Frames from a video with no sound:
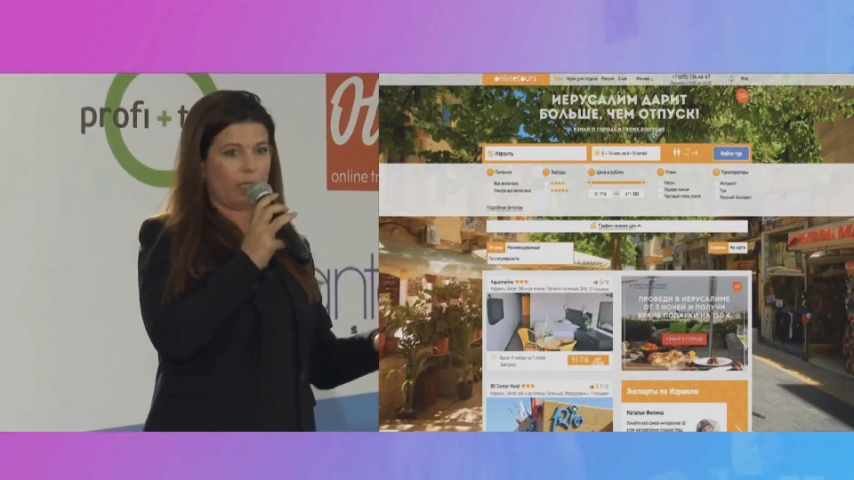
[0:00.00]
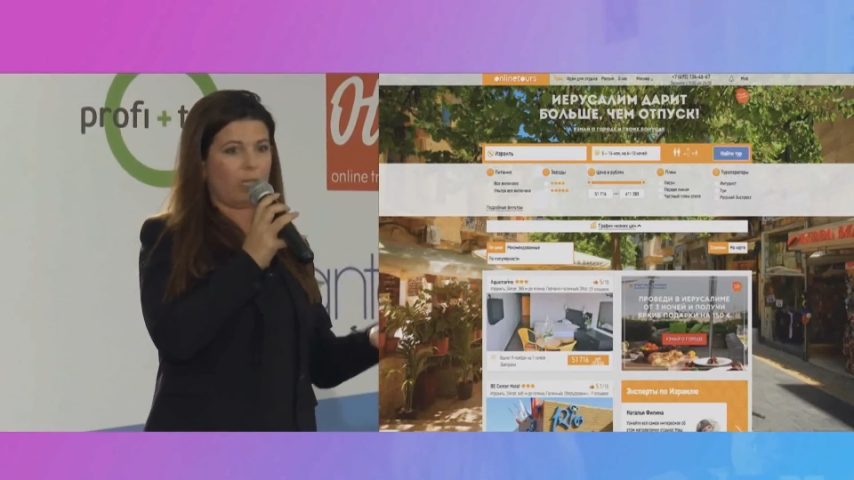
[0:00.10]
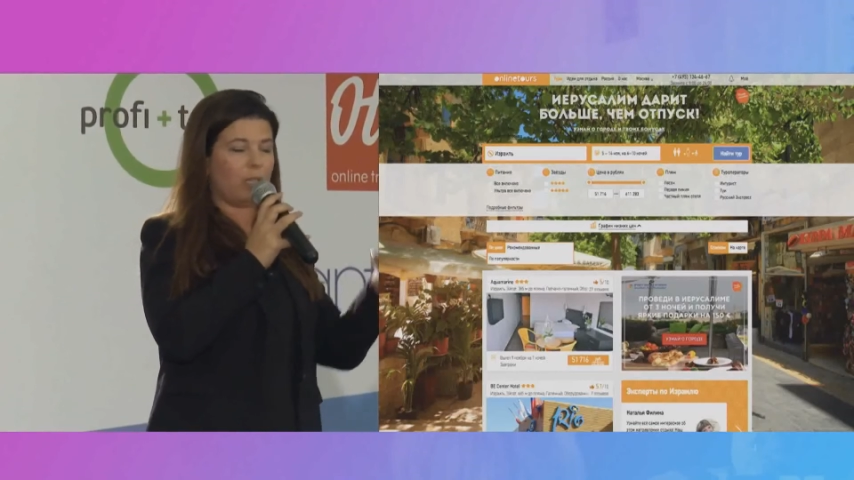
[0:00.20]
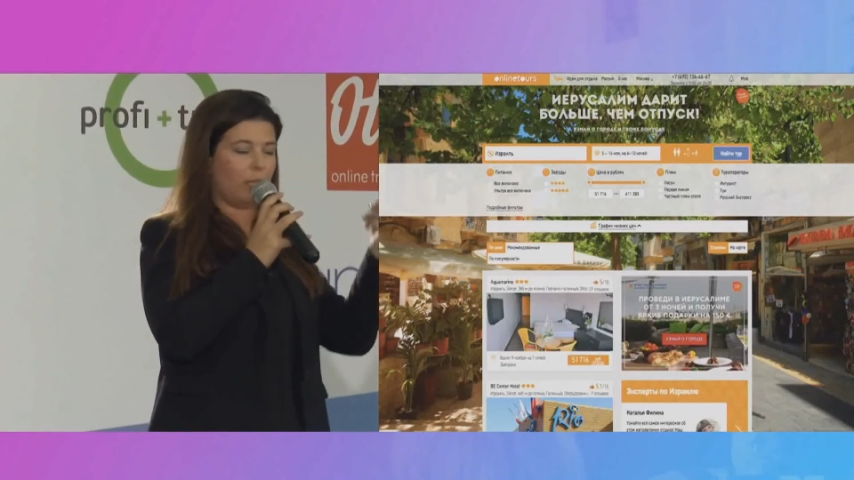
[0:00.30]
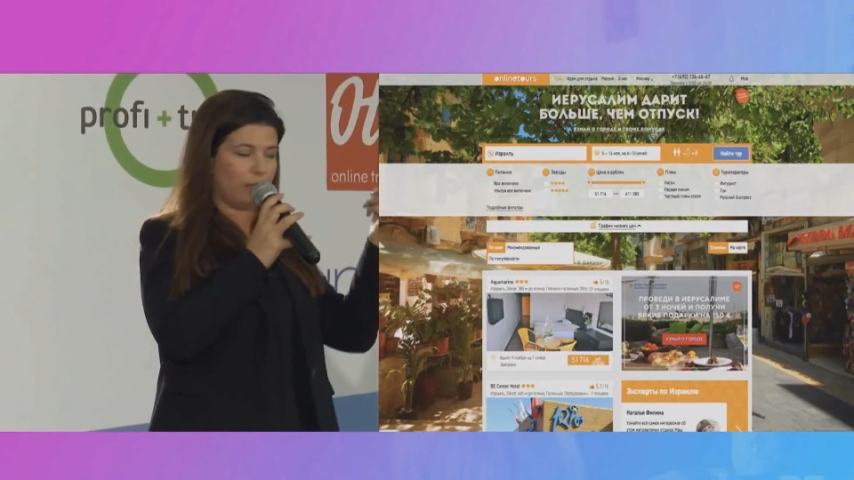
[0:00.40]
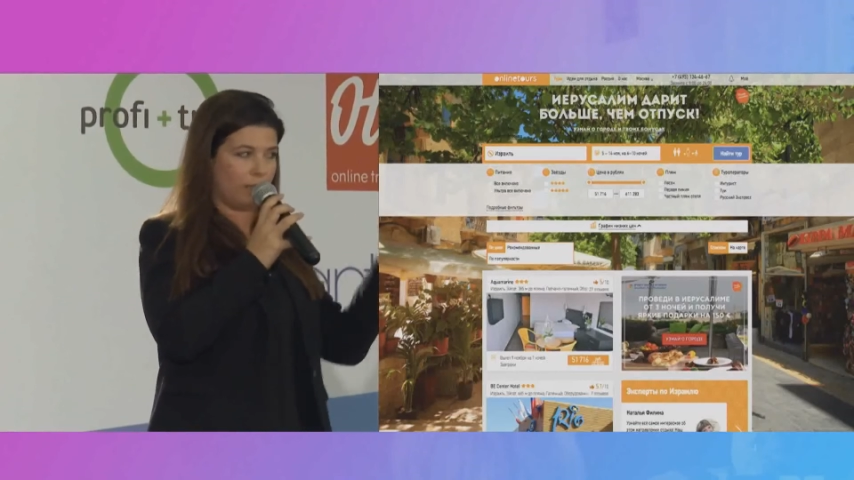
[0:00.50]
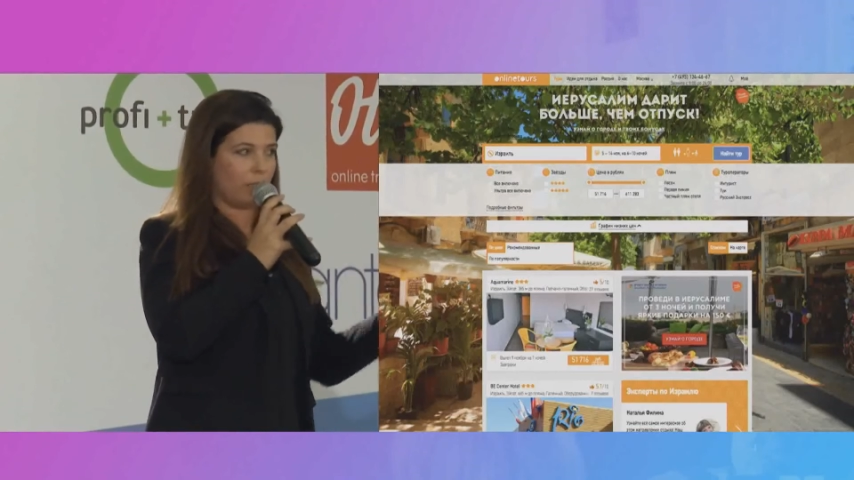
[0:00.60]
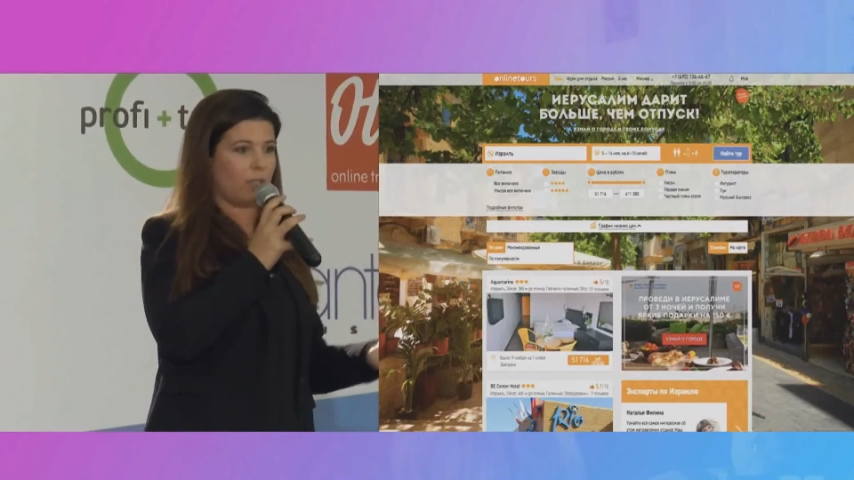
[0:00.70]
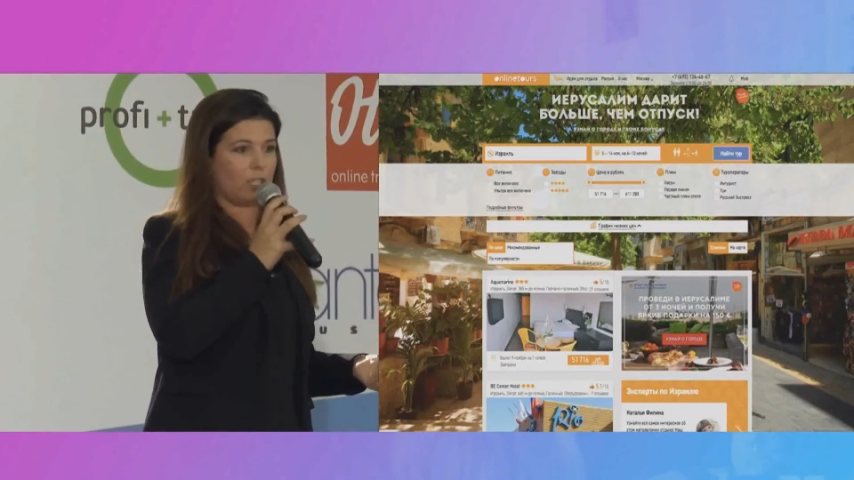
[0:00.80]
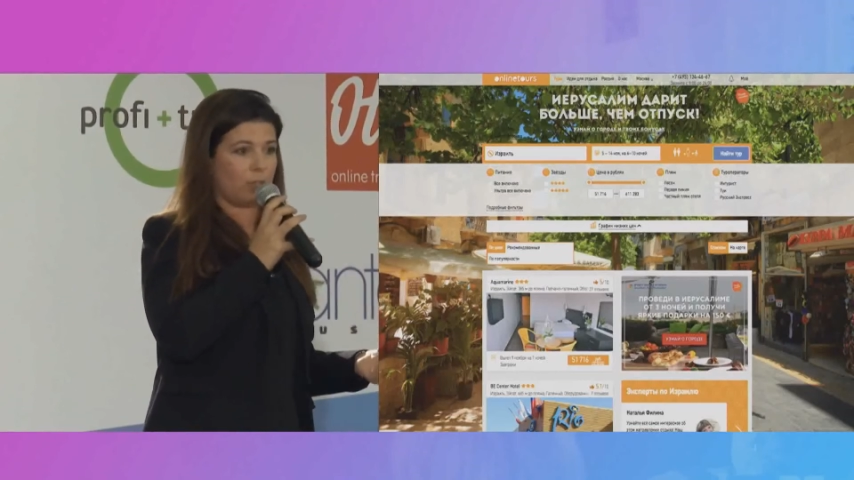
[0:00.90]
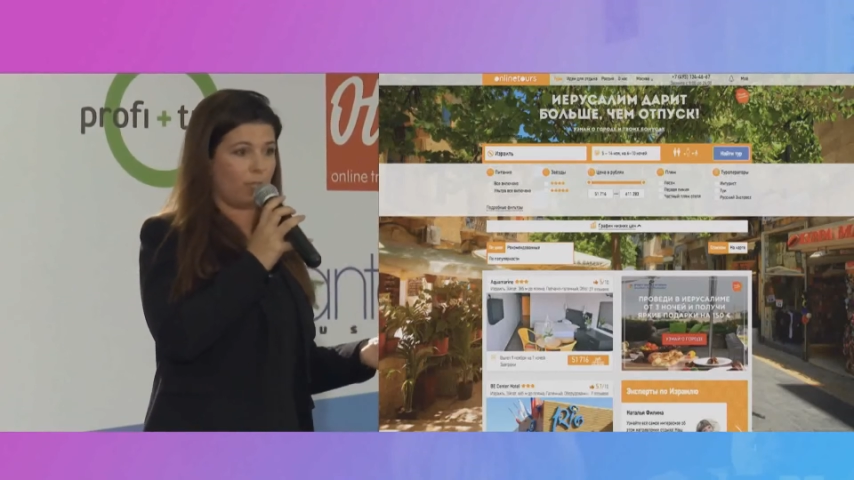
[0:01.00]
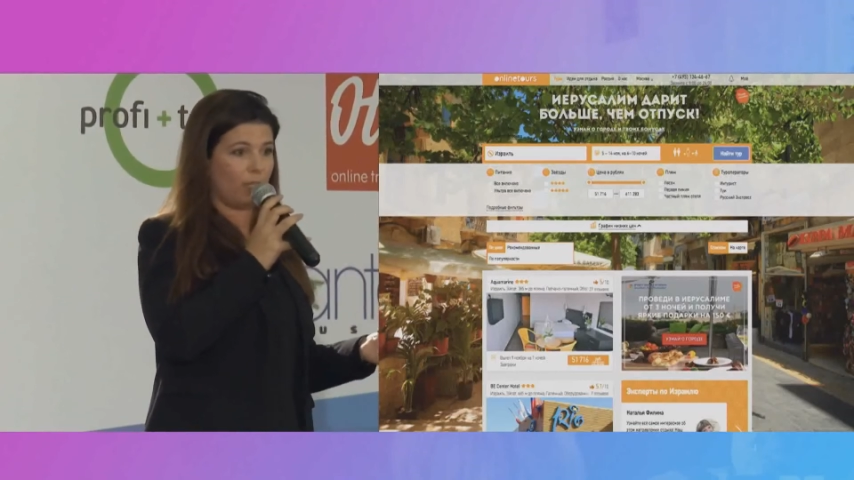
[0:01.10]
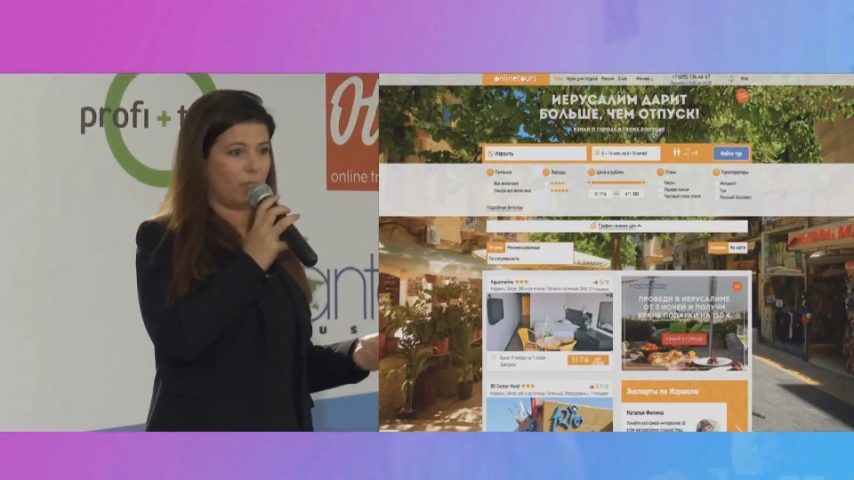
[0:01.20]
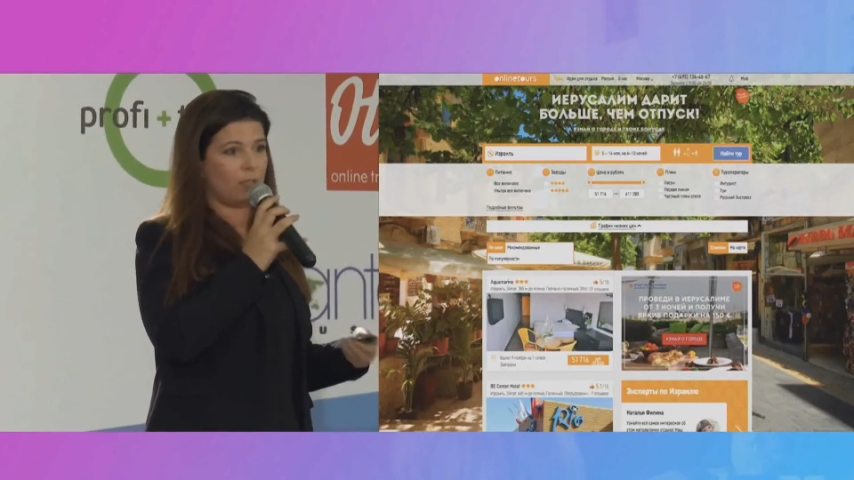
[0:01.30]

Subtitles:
So theoretically